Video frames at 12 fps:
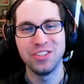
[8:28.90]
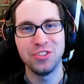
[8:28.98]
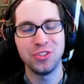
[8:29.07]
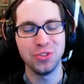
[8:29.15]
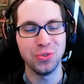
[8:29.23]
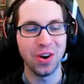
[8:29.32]

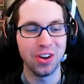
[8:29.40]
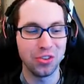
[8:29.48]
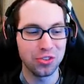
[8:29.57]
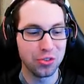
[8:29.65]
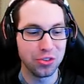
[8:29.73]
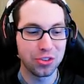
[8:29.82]
Two under
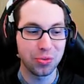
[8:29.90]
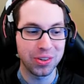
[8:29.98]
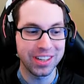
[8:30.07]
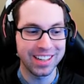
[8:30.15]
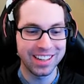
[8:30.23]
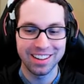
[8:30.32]
through
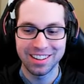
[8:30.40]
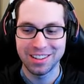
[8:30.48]
three.